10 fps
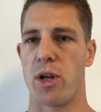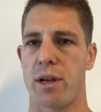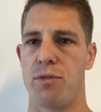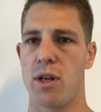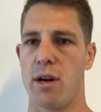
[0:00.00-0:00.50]

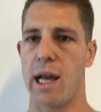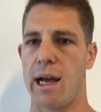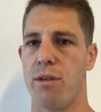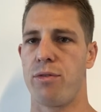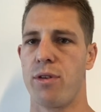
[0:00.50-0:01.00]
Like if you don't
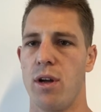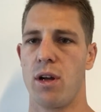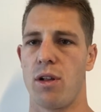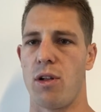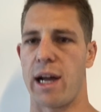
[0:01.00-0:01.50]
have
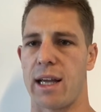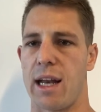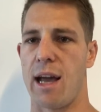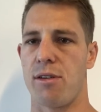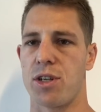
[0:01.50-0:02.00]
like
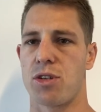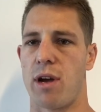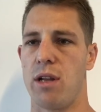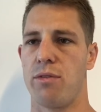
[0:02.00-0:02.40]
an hour to train,